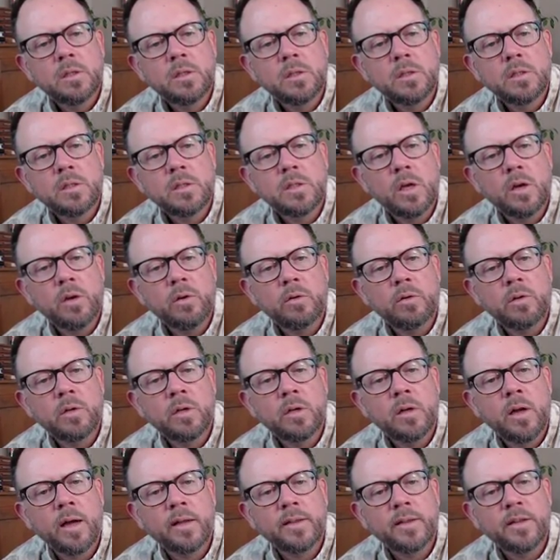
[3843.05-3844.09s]
So
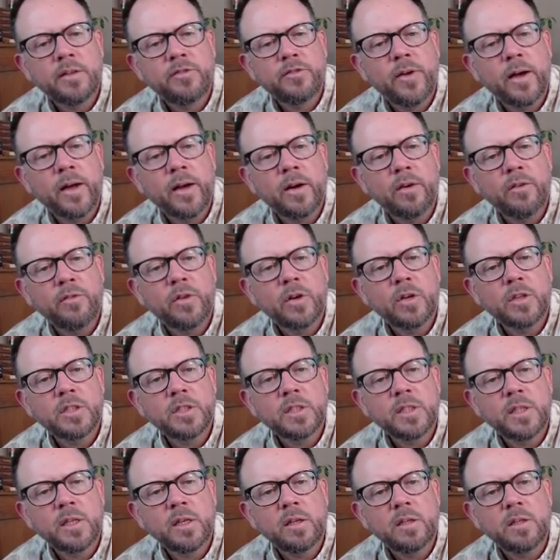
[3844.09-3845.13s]
not the final
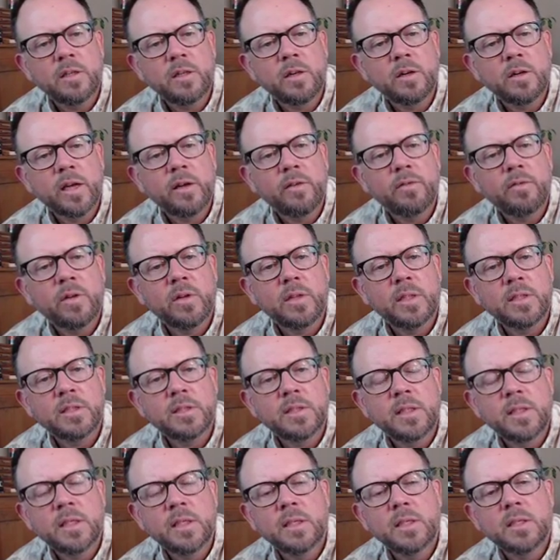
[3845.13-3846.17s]
version here. Y'all can't really
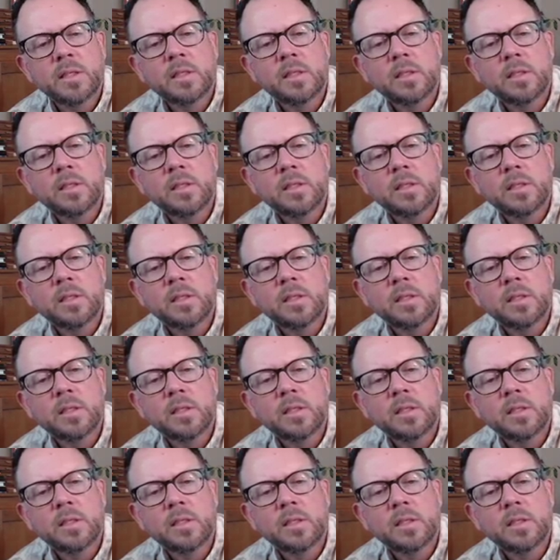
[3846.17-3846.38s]
see it.